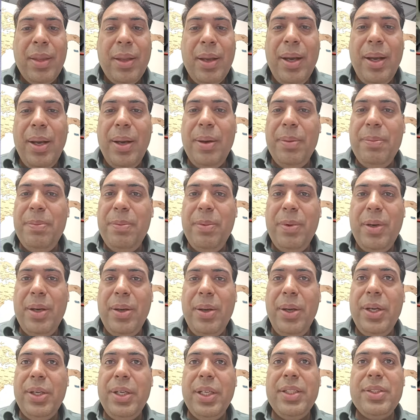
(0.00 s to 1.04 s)

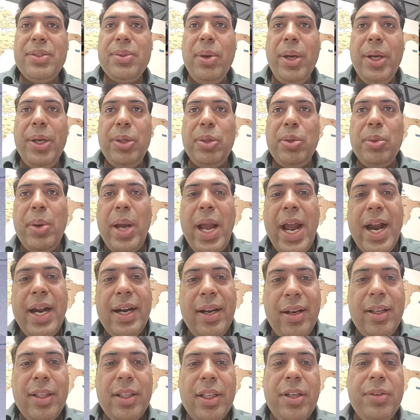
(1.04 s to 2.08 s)
It is going to
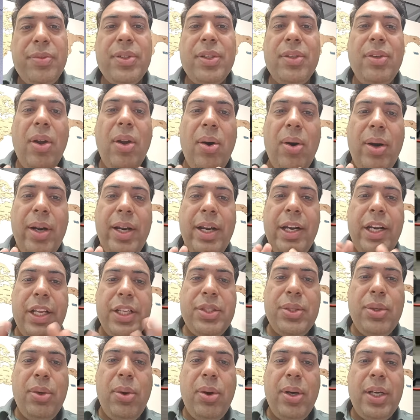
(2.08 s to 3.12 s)
add another refusal. No, it
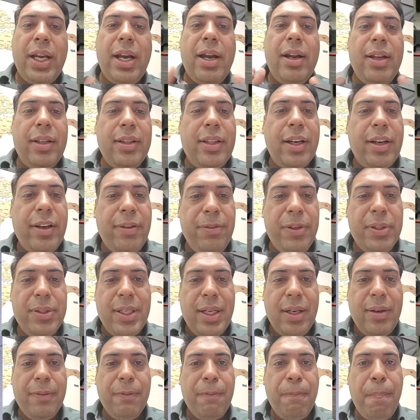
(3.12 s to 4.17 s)
is not another
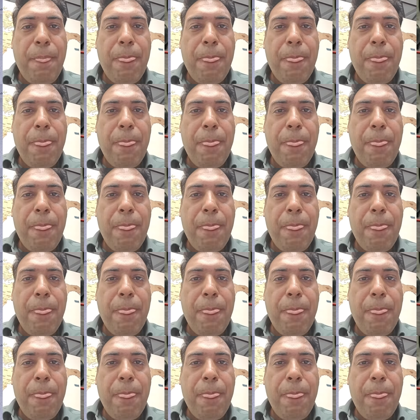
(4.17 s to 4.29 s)
refusal.